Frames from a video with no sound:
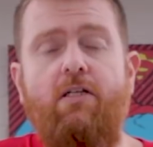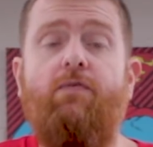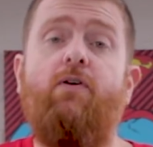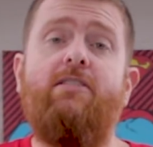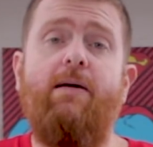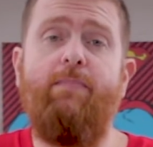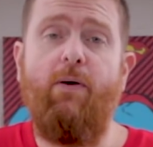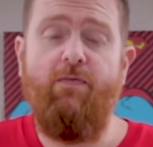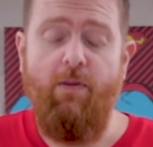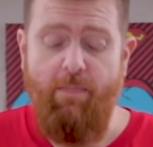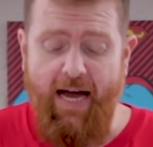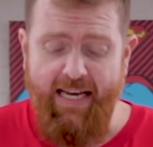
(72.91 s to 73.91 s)
So first up off
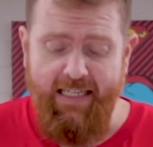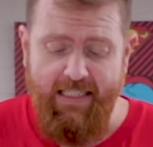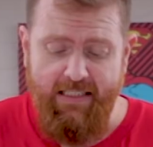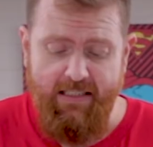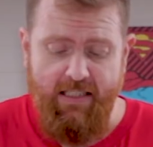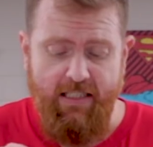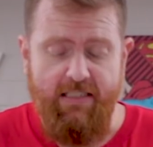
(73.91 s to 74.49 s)
the bat is the